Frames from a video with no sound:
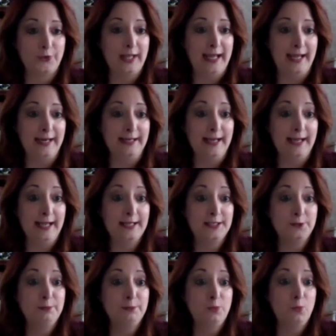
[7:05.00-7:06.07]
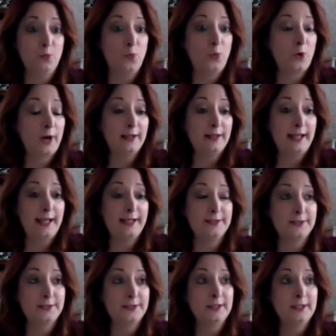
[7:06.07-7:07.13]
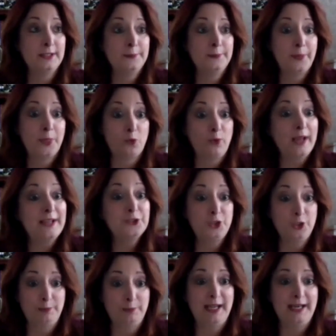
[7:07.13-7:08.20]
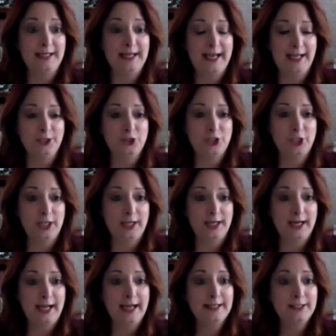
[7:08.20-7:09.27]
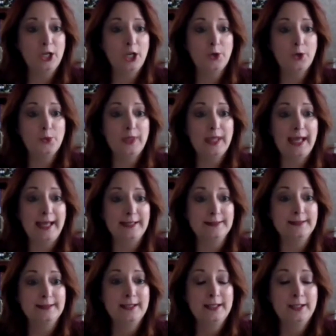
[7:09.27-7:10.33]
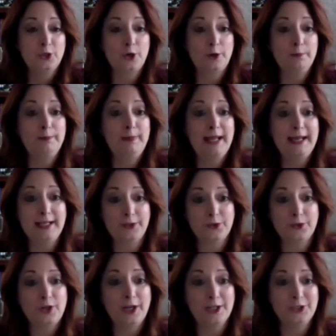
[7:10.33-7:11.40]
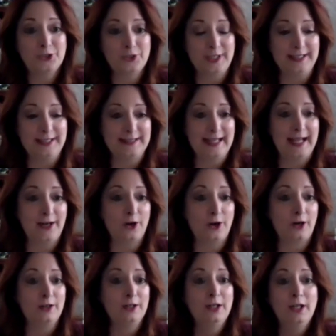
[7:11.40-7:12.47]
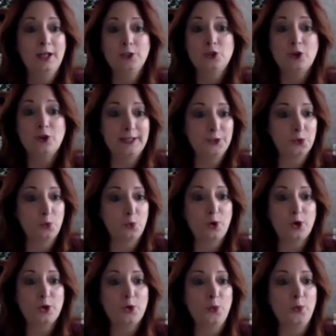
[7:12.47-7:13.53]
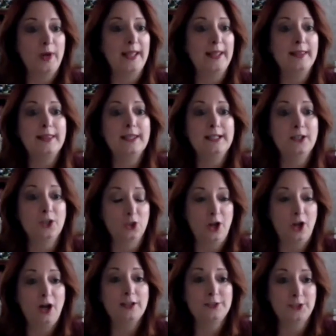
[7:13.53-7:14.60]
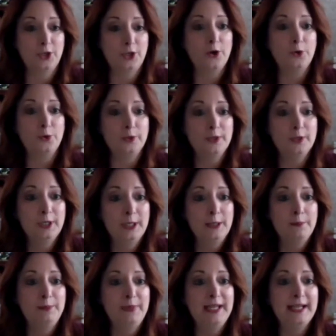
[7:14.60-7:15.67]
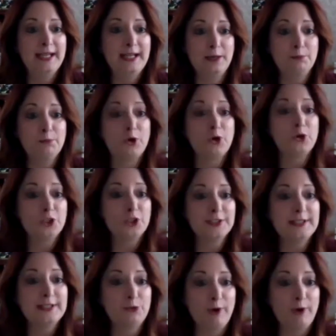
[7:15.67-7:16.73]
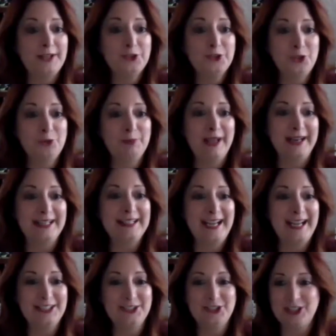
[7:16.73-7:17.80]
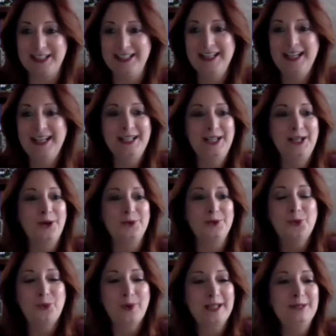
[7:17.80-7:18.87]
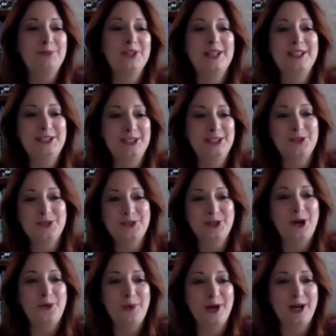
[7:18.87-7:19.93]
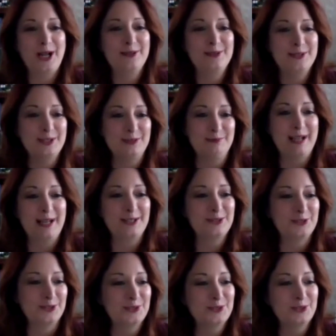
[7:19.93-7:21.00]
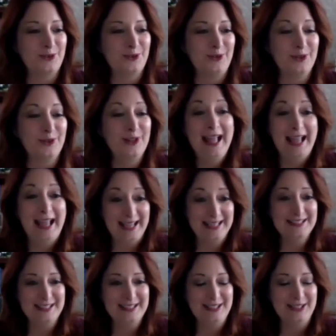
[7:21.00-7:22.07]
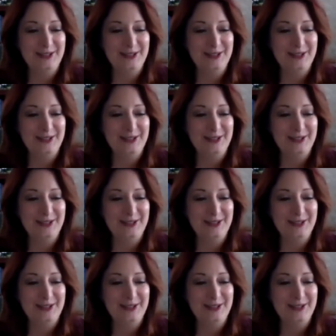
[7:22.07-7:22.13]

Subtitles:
for that, as well as rescue medication. I know that there are many other countries that are trying to work with naloxone being an emergency rescue medication. 20 plus years ago when I was in medical school, and